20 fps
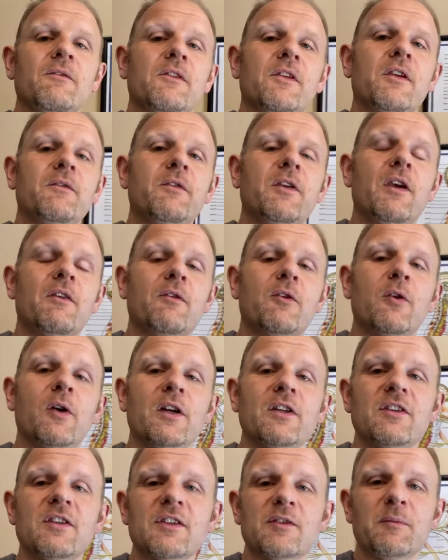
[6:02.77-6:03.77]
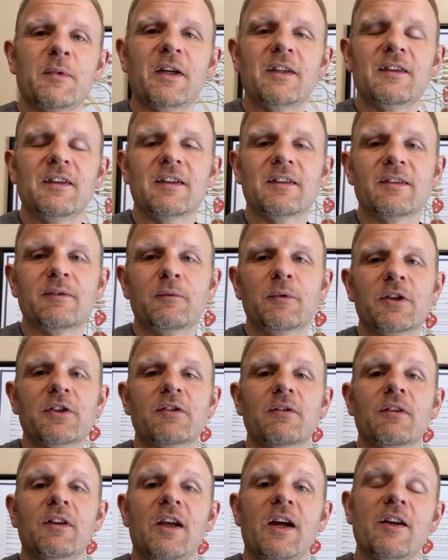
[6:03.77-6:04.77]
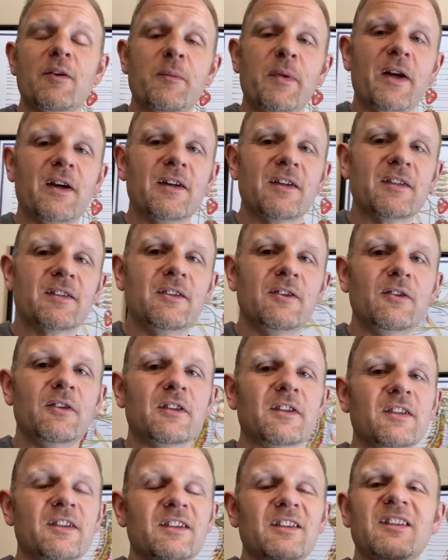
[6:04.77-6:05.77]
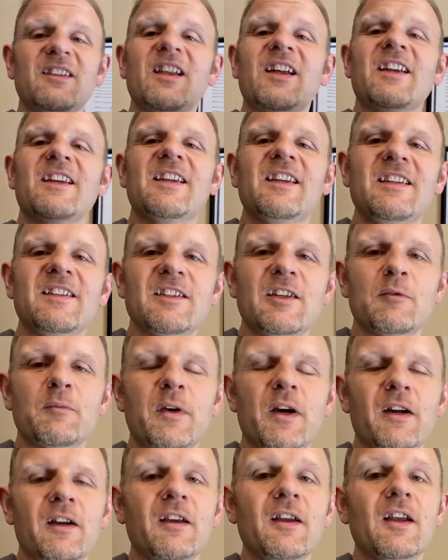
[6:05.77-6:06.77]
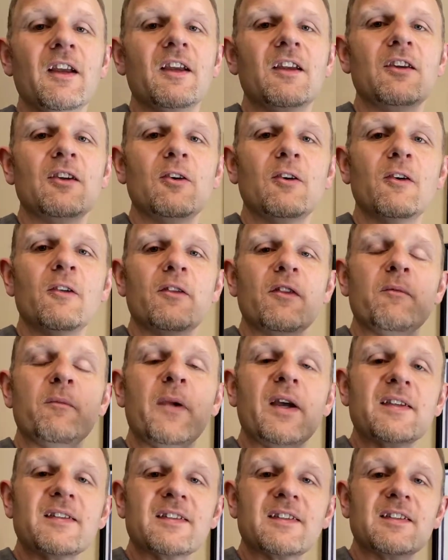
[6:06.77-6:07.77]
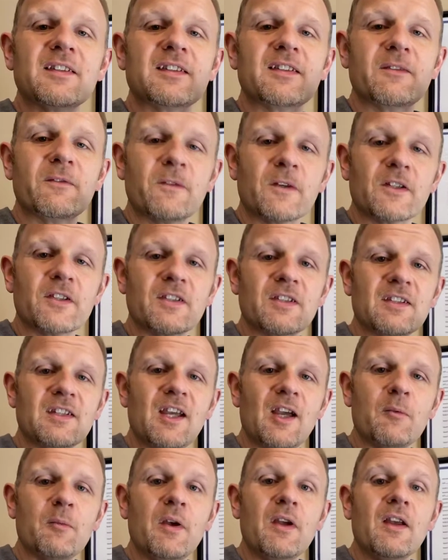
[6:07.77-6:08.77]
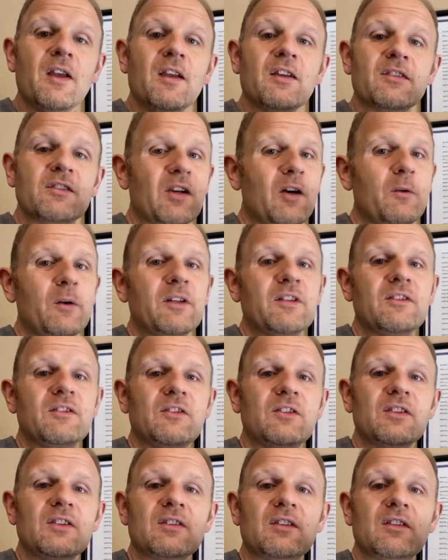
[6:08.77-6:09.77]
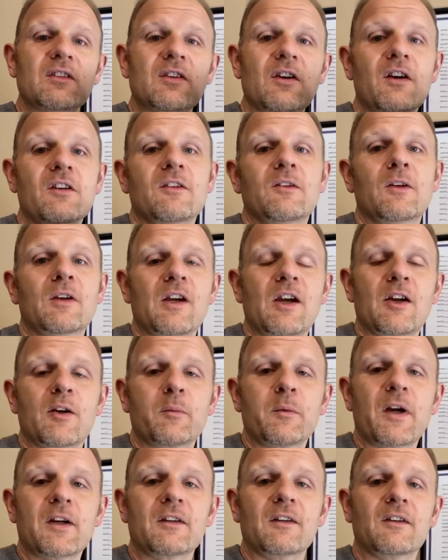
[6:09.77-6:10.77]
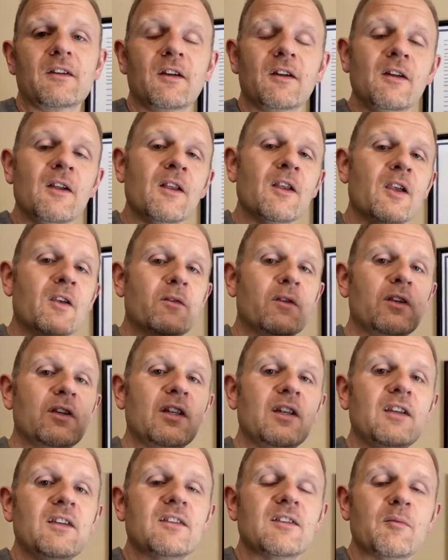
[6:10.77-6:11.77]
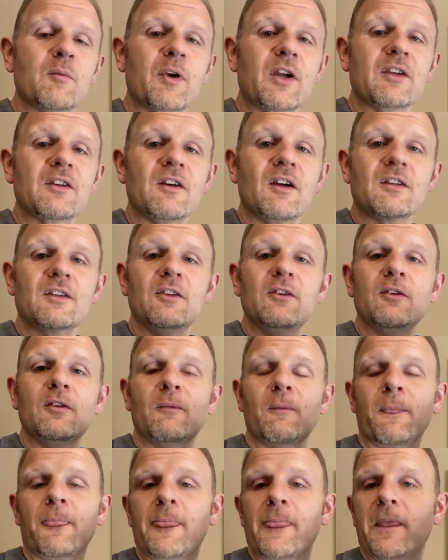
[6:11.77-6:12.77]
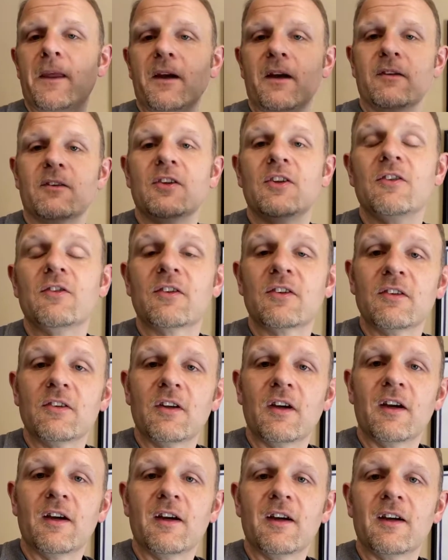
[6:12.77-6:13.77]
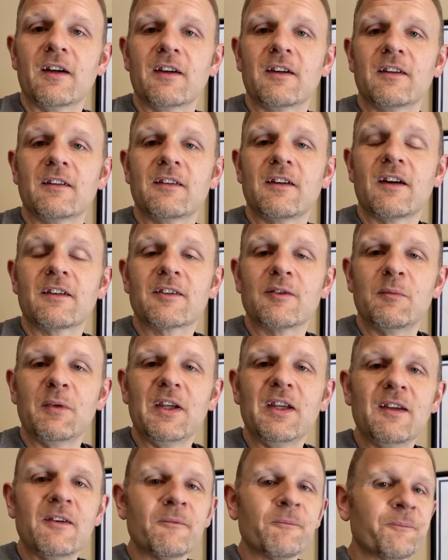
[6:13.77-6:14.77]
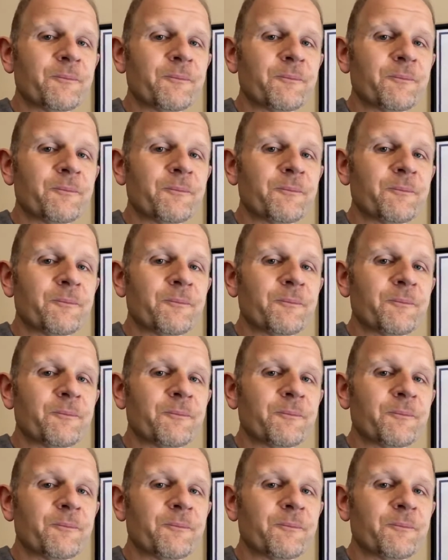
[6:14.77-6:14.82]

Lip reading: if you have questions about this, which a lot of parents do, they're still uneasy about it. You know, the best first step is always just talk to a chiropractor. If you need somebody to talk to, you can talk to me.